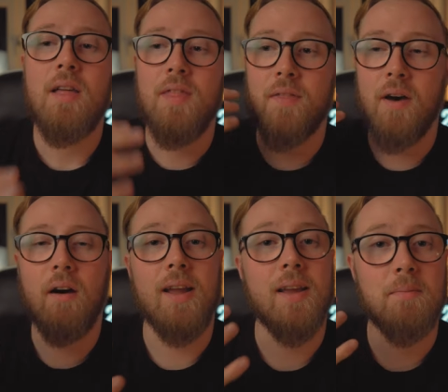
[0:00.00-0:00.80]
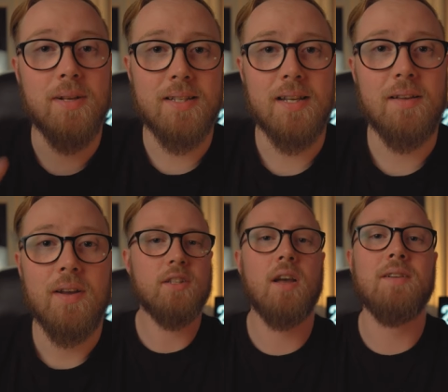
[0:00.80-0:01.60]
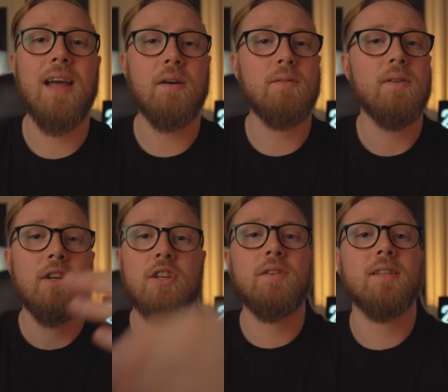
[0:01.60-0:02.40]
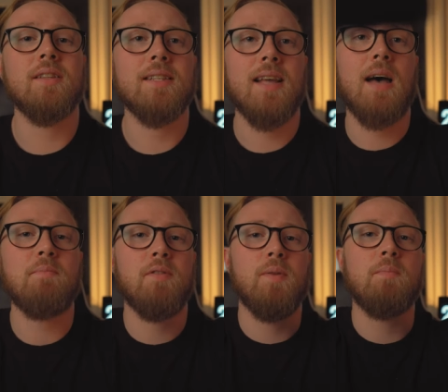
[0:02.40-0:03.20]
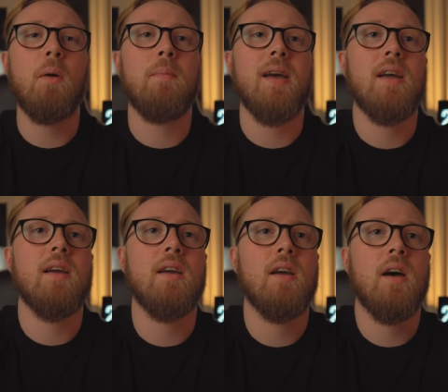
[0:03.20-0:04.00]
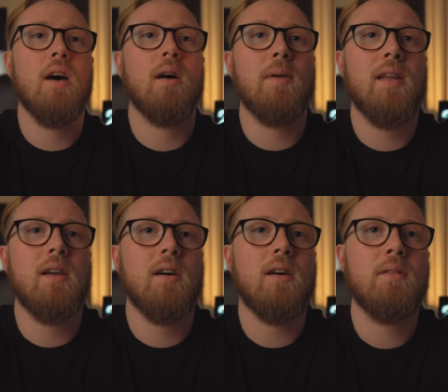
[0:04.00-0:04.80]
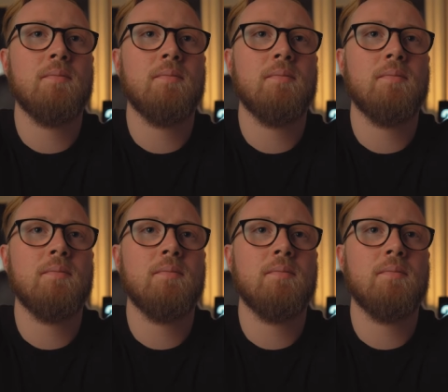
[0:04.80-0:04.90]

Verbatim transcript: that the eye can perceive. So now, using this app, if we pop it up here,